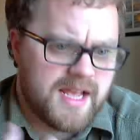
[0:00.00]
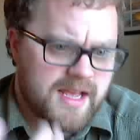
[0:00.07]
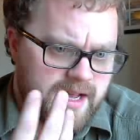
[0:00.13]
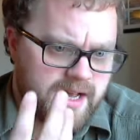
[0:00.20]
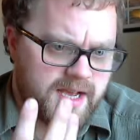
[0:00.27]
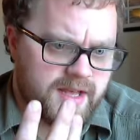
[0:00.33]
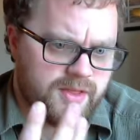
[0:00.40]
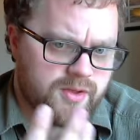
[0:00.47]

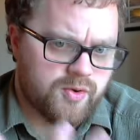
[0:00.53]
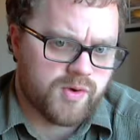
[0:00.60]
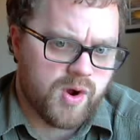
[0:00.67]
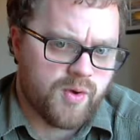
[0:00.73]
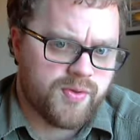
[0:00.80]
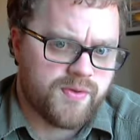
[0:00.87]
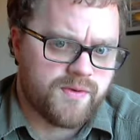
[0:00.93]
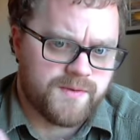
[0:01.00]
the
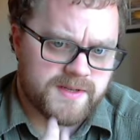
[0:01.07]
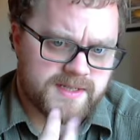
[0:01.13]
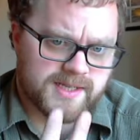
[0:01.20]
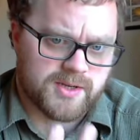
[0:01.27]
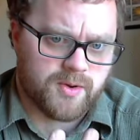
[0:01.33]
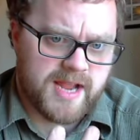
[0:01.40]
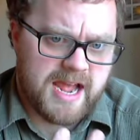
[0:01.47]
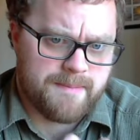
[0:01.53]
growth of
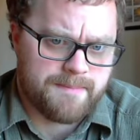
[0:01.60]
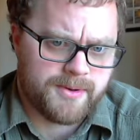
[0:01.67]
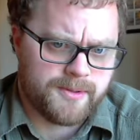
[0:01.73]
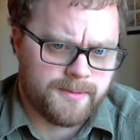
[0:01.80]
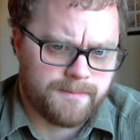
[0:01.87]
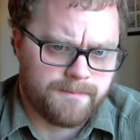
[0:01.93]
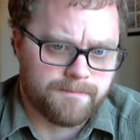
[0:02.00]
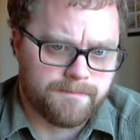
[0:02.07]
physical
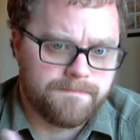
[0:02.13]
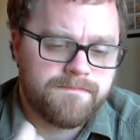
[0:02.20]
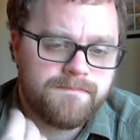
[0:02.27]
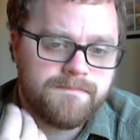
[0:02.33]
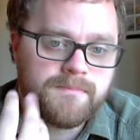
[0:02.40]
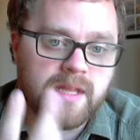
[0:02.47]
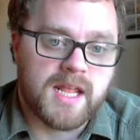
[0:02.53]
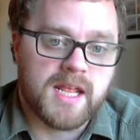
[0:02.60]
capital
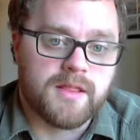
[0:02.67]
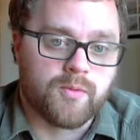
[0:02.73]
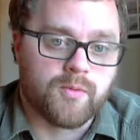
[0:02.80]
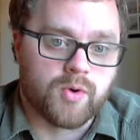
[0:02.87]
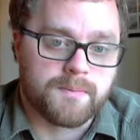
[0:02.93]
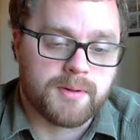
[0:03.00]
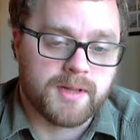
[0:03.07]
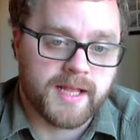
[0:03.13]
in the
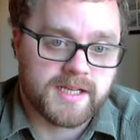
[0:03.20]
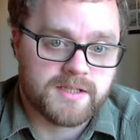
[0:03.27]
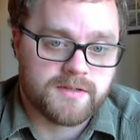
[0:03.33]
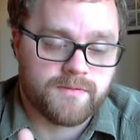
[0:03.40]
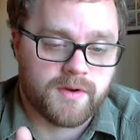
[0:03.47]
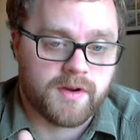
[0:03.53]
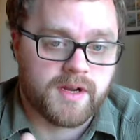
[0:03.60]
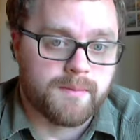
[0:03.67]
workplace,
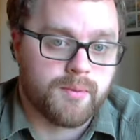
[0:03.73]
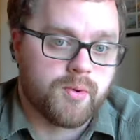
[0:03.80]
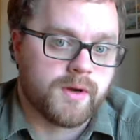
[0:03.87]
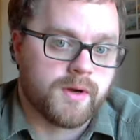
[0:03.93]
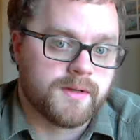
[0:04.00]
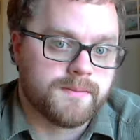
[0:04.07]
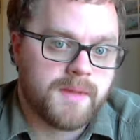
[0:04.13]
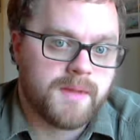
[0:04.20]
very
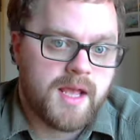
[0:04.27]
important.